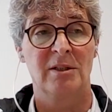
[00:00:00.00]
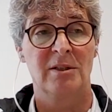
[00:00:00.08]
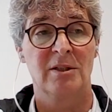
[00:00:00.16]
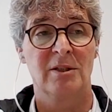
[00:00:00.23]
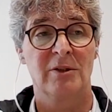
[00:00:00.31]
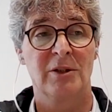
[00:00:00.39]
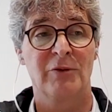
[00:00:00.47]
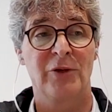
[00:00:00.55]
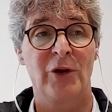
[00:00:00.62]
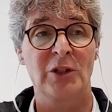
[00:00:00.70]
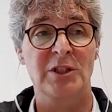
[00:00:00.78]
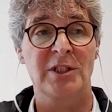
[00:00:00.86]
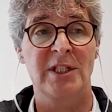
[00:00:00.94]
the, the
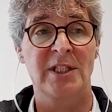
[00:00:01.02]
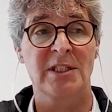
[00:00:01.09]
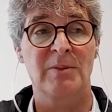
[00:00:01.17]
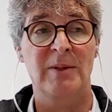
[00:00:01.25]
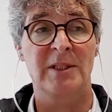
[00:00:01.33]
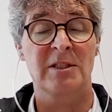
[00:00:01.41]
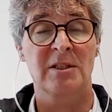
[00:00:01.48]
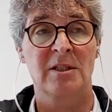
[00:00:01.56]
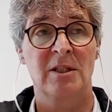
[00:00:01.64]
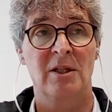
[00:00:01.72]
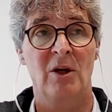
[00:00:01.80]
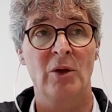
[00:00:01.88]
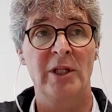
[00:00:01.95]
first things which
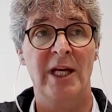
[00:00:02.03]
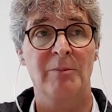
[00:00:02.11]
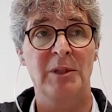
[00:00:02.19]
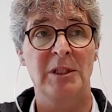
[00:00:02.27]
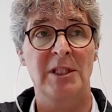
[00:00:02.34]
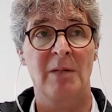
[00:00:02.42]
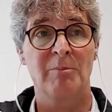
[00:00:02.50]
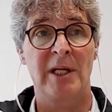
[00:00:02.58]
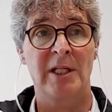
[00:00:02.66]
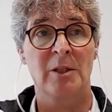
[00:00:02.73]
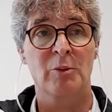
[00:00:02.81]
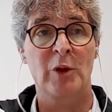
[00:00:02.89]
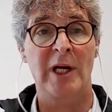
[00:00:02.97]
only had been done by the
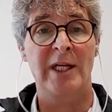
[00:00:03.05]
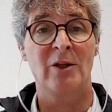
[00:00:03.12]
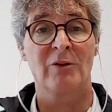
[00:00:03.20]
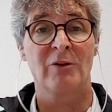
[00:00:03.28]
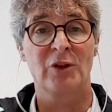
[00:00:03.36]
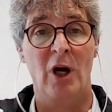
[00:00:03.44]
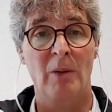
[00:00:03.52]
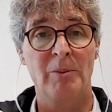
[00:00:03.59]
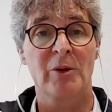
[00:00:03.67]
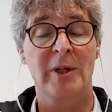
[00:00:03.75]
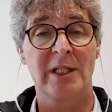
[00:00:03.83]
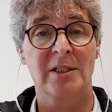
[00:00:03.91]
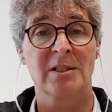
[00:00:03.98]
brain of the
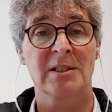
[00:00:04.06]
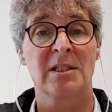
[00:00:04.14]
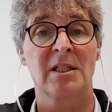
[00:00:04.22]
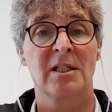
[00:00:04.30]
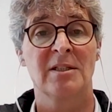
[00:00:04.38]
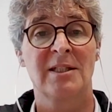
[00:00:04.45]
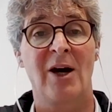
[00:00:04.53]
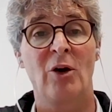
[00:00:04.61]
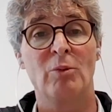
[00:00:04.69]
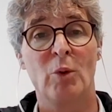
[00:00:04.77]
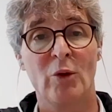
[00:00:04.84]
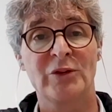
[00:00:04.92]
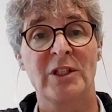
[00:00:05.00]
operators now
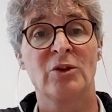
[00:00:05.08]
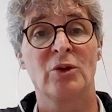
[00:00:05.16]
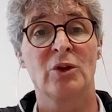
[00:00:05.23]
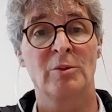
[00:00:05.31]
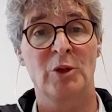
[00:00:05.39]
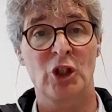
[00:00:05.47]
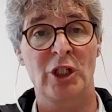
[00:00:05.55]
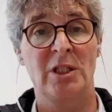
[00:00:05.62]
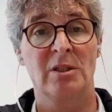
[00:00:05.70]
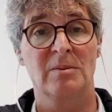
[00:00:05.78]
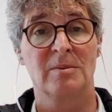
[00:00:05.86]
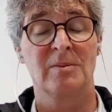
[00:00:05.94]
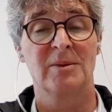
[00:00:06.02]
moved into the
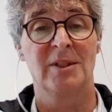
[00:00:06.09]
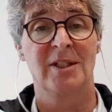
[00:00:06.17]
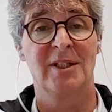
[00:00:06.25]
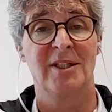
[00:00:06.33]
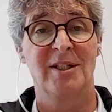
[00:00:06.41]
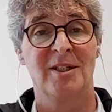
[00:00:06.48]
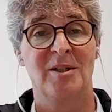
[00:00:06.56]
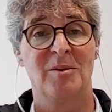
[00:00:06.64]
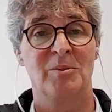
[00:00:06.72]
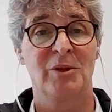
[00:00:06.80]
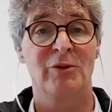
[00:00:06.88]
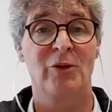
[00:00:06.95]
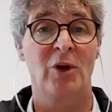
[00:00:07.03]
machine.
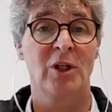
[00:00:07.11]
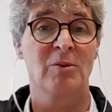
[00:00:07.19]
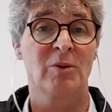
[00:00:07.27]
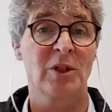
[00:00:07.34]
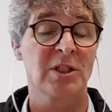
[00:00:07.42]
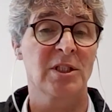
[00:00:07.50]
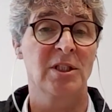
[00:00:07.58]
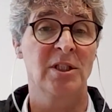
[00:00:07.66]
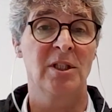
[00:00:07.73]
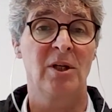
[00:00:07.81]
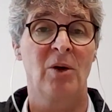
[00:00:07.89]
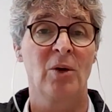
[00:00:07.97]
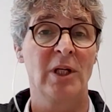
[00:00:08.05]
Before it was
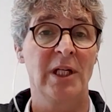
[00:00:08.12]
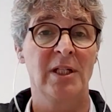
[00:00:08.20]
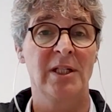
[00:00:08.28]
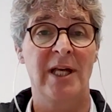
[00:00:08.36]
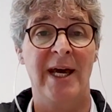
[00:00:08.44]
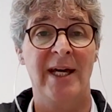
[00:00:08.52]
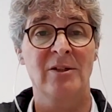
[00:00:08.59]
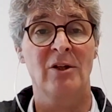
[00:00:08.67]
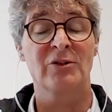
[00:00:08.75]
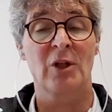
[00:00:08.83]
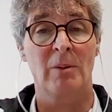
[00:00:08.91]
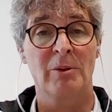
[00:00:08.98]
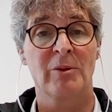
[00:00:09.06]
still only in the head of
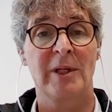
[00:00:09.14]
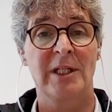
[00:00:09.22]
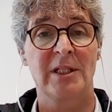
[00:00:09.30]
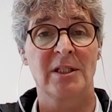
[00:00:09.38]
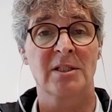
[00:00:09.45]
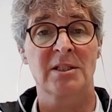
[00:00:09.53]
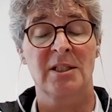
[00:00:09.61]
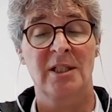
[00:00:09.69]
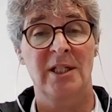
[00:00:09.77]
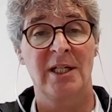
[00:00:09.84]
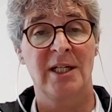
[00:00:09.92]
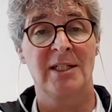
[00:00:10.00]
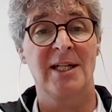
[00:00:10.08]
the operators
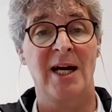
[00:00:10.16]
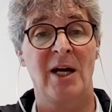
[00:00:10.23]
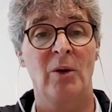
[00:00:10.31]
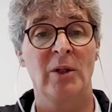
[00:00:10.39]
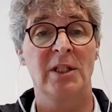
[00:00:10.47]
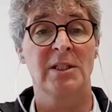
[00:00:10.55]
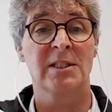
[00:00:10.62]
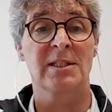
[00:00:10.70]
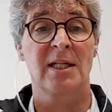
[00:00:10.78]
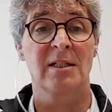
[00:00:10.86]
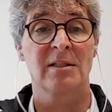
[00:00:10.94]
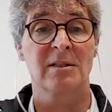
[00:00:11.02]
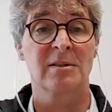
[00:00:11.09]
and now it's
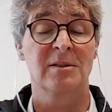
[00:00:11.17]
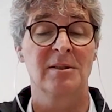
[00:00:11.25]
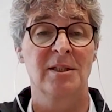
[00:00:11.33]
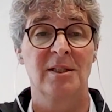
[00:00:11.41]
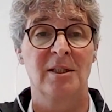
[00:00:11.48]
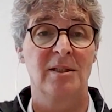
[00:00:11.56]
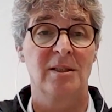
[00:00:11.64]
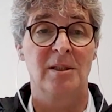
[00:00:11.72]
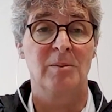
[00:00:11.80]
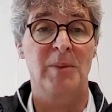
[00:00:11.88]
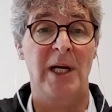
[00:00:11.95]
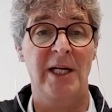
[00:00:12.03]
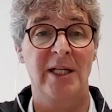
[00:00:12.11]
done
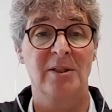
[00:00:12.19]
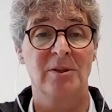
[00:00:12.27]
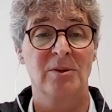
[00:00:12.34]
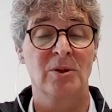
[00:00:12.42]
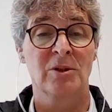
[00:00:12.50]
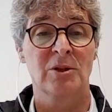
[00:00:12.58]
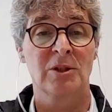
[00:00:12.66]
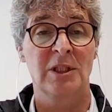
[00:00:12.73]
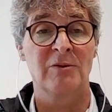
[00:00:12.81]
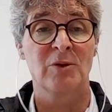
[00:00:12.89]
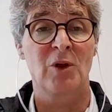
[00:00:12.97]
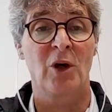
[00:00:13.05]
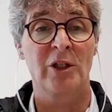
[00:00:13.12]
by, you could
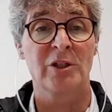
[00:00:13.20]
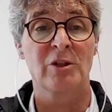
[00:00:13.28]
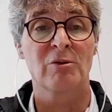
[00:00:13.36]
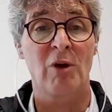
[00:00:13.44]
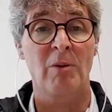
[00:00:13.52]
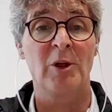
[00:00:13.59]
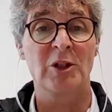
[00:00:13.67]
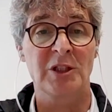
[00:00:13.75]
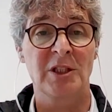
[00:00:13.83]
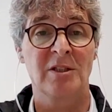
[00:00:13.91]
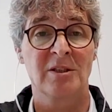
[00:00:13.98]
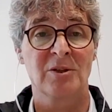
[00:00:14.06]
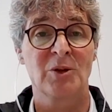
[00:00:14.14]
even call it a robot
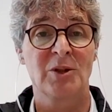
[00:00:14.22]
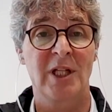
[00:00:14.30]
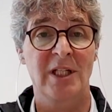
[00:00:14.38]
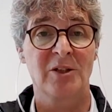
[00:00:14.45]
in today